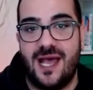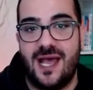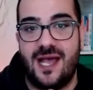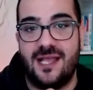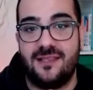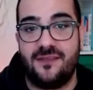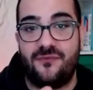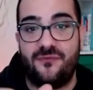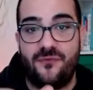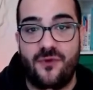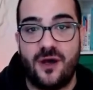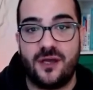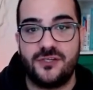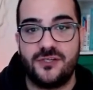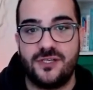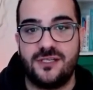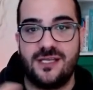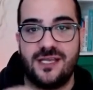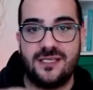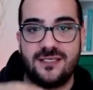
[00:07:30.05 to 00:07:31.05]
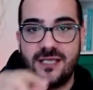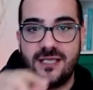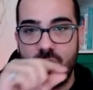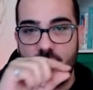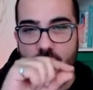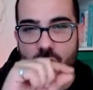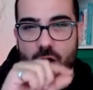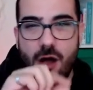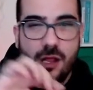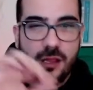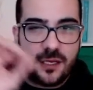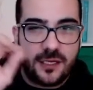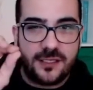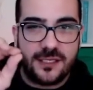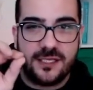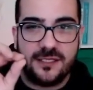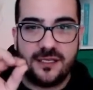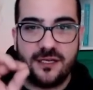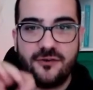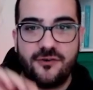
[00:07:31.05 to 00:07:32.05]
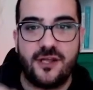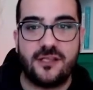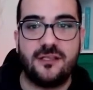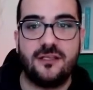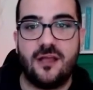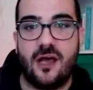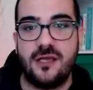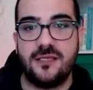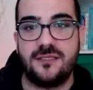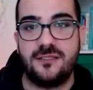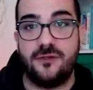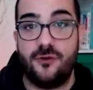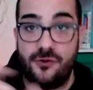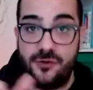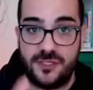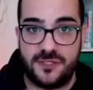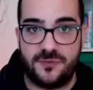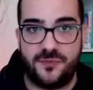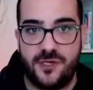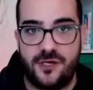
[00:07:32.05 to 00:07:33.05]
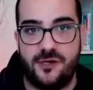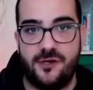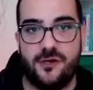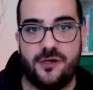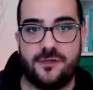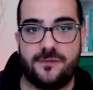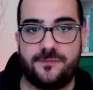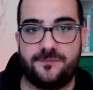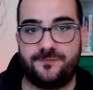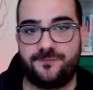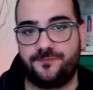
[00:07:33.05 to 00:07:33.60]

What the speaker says: and the function is colored in the red lines during this period.